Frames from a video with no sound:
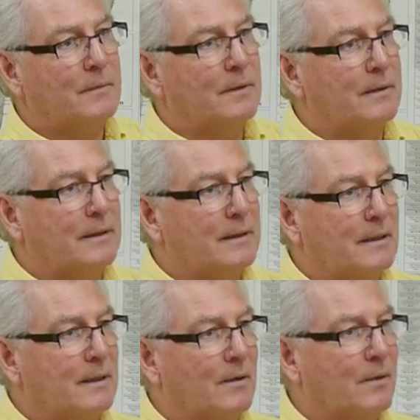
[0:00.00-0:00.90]

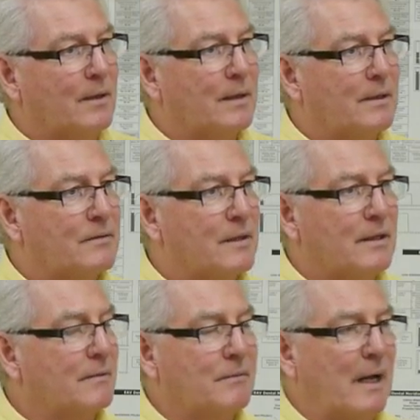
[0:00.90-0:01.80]
you know,
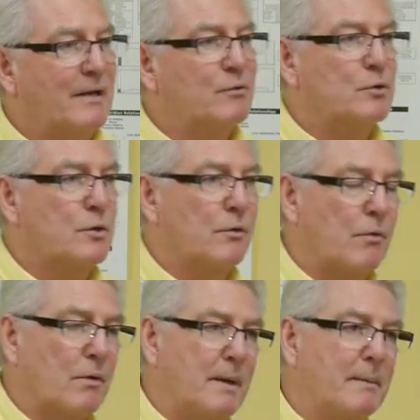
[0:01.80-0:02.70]
it, I guess we shouldn't
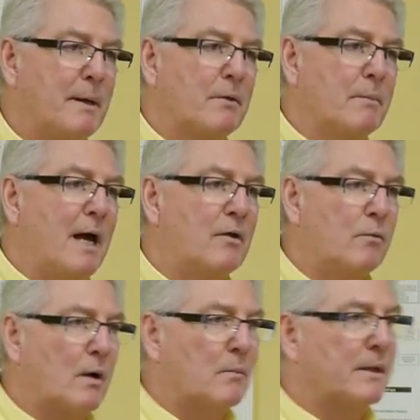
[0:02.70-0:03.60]
throw the baby out with the
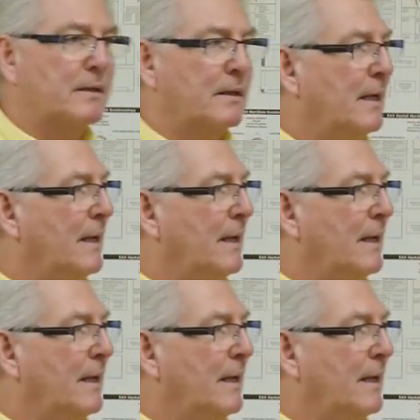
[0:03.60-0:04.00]
bathwater, but